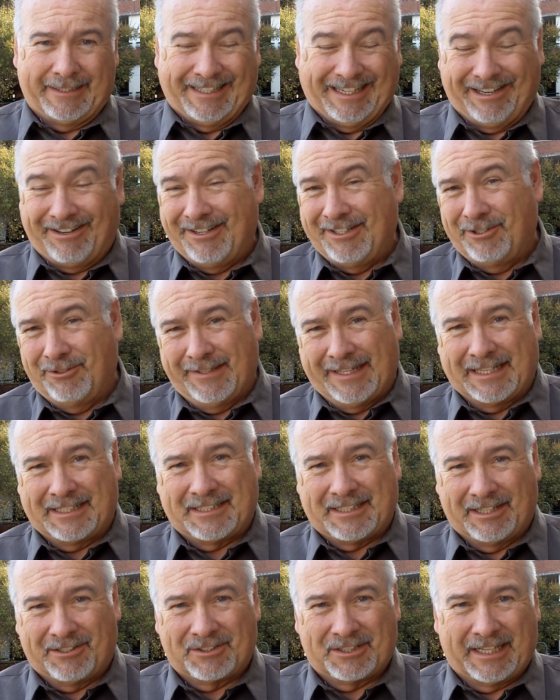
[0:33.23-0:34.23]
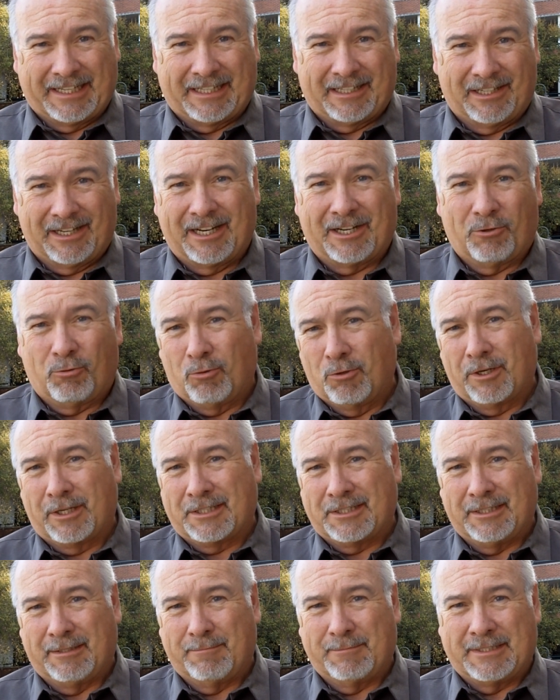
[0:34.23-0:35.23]
And now I know that sounds like a lot of
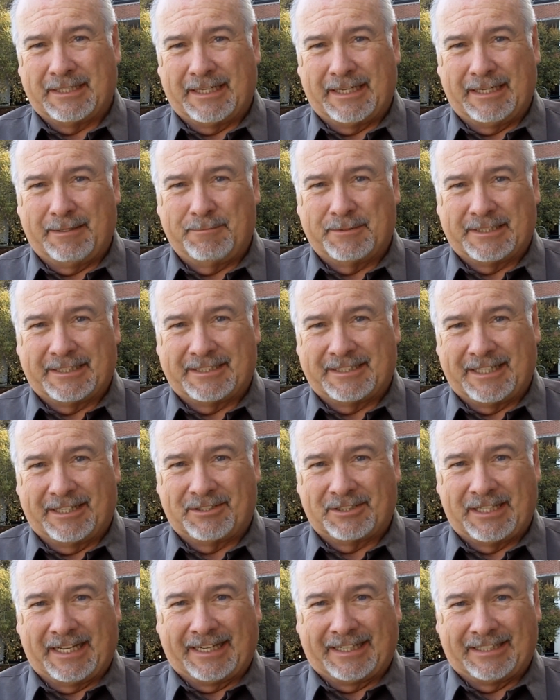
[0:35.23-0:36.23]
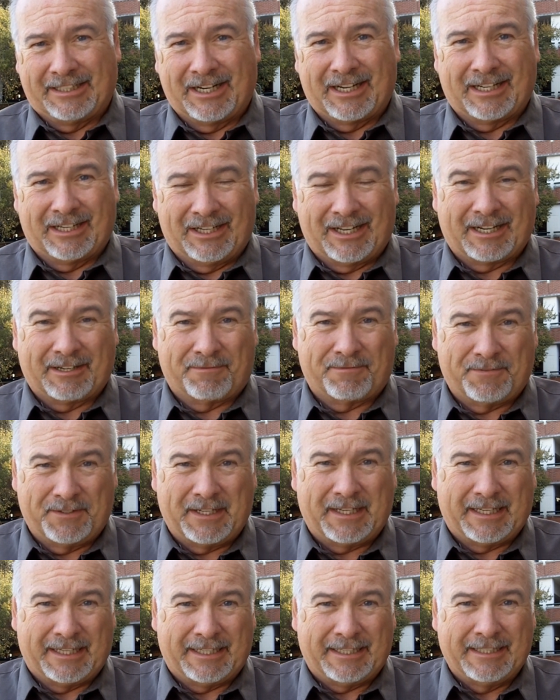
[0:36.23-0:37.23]
work sometimes and it sounds like not a lot of
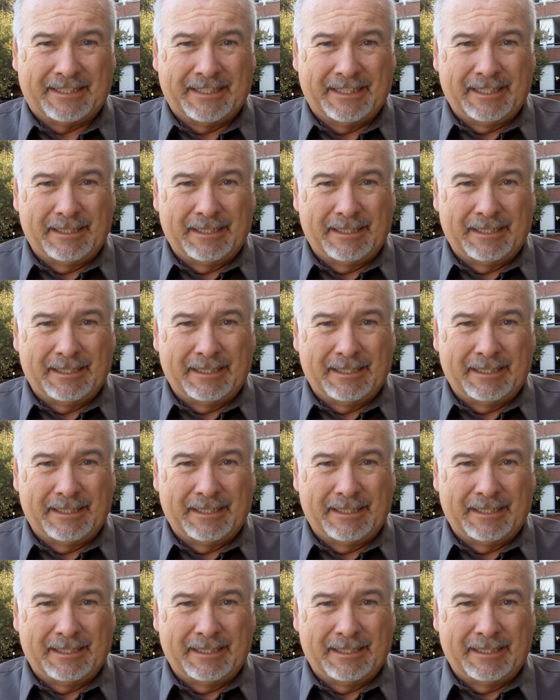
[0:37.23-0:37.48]
fun,